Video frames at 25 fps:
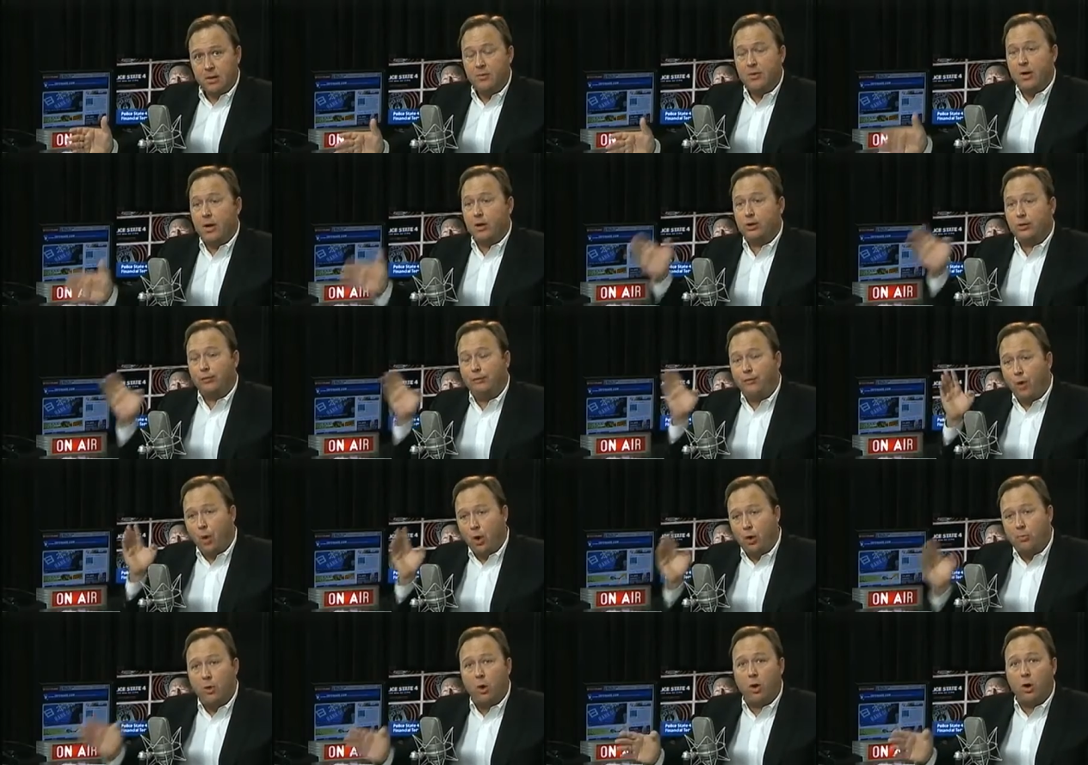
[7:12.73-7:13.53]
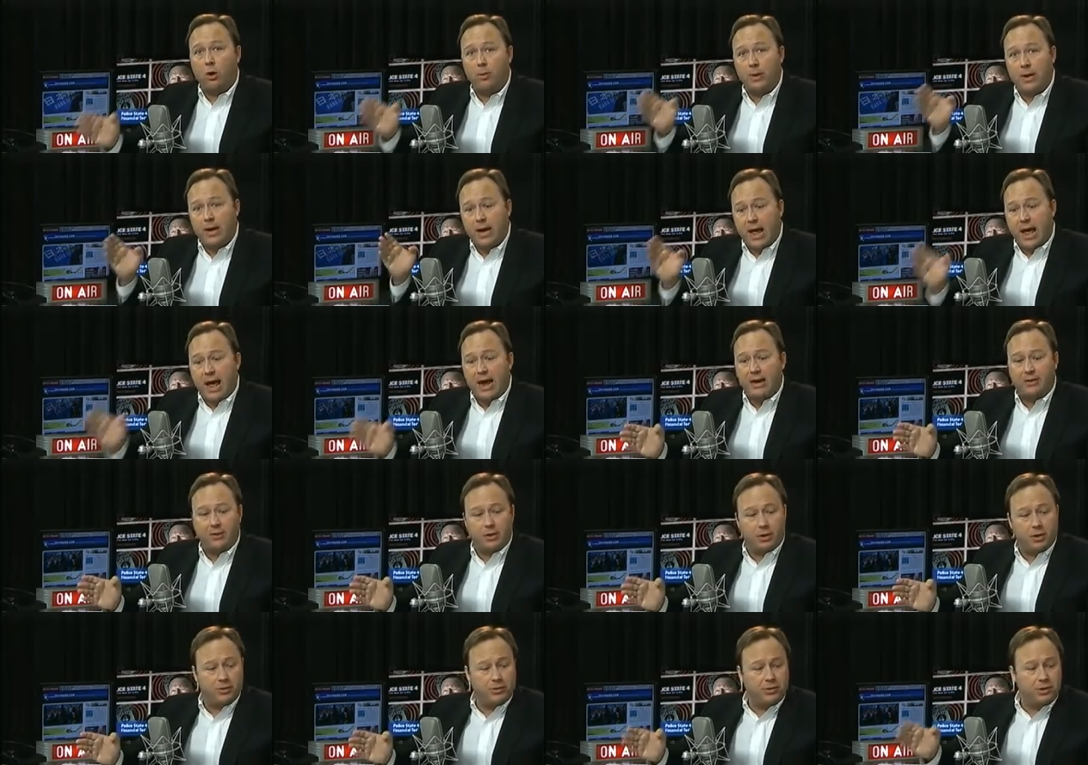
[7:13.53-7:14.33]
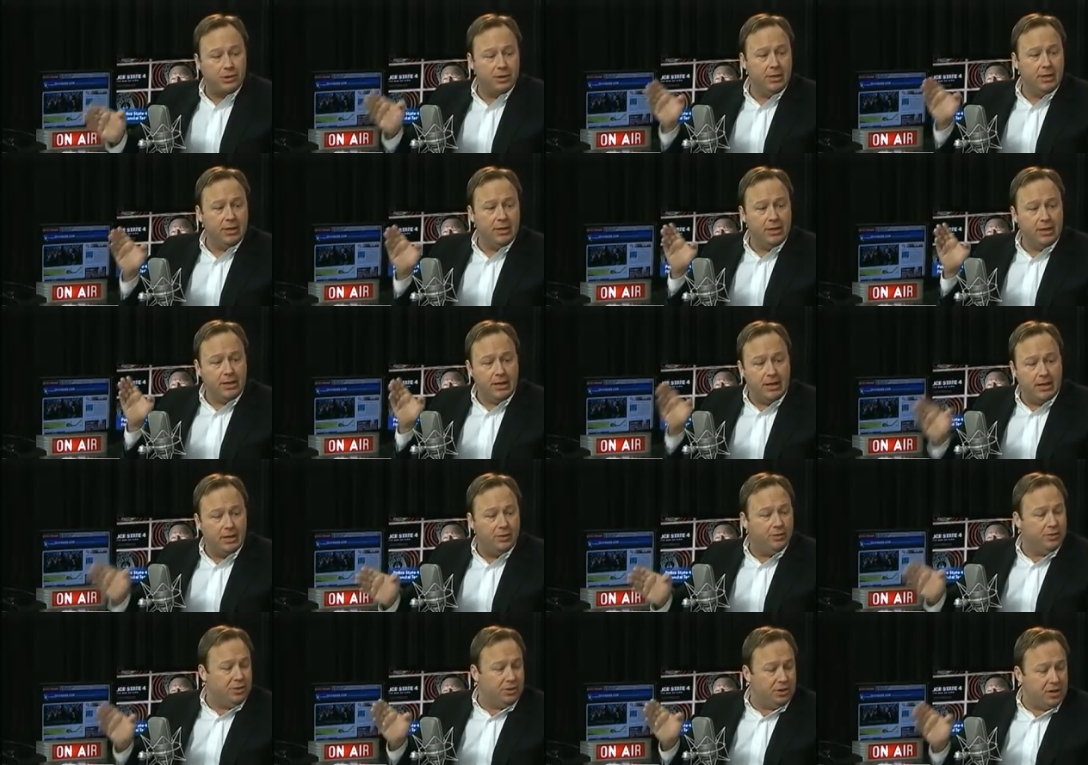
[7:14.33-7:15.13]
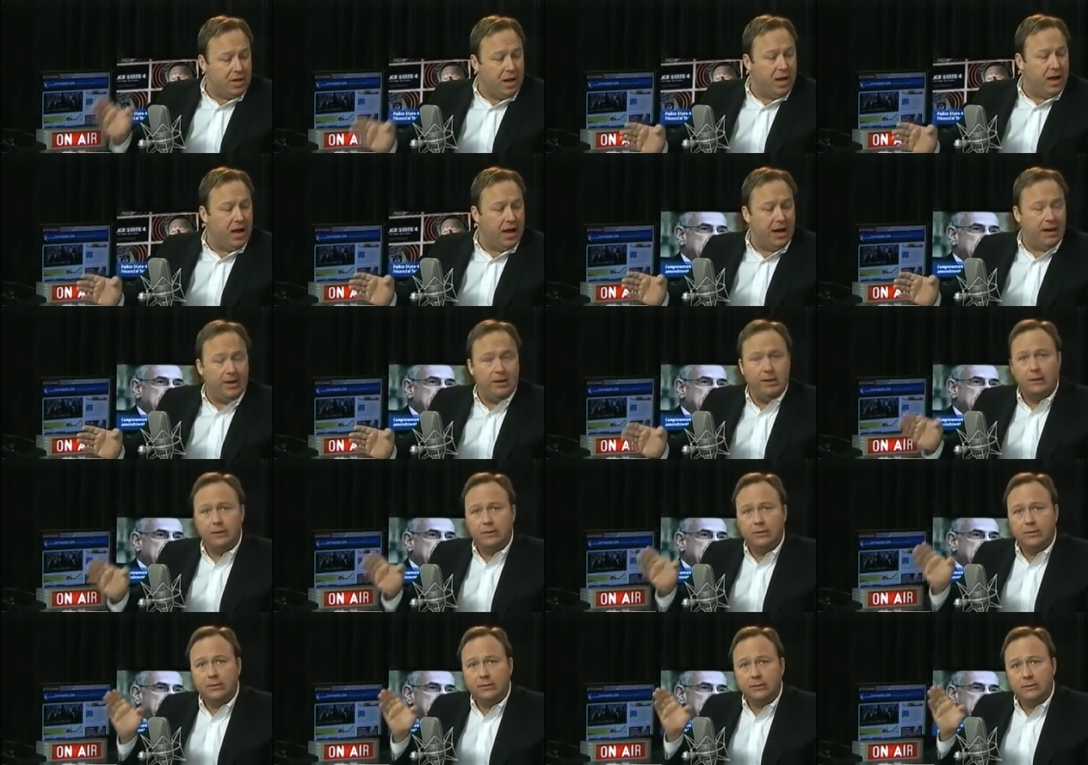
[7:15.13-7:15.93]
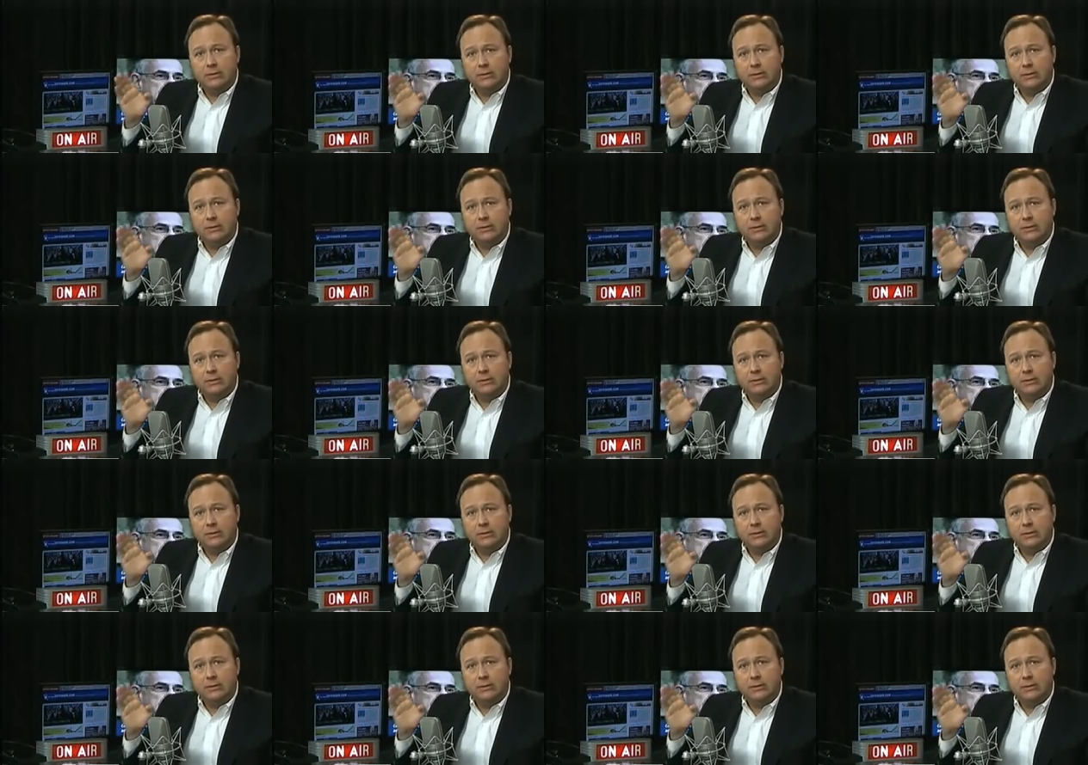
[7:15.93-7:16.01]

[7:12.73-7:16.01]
There's 4 more reactors inside